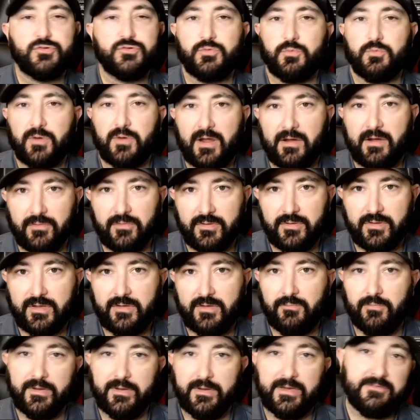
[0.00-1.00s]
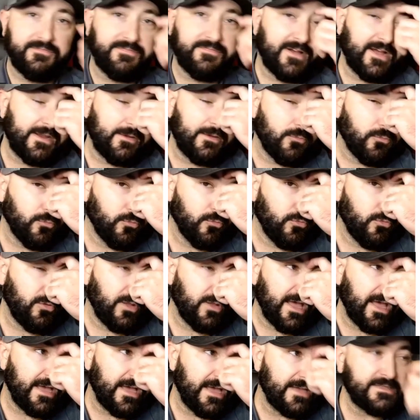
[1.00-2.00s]
or whatever they redefine a rule
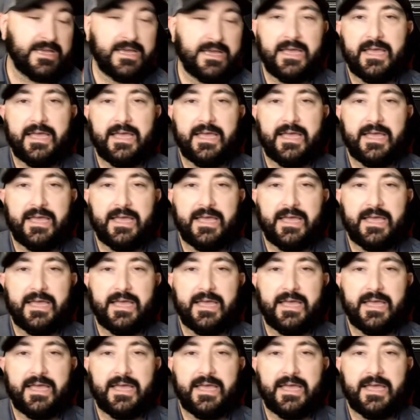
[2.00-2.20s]
as,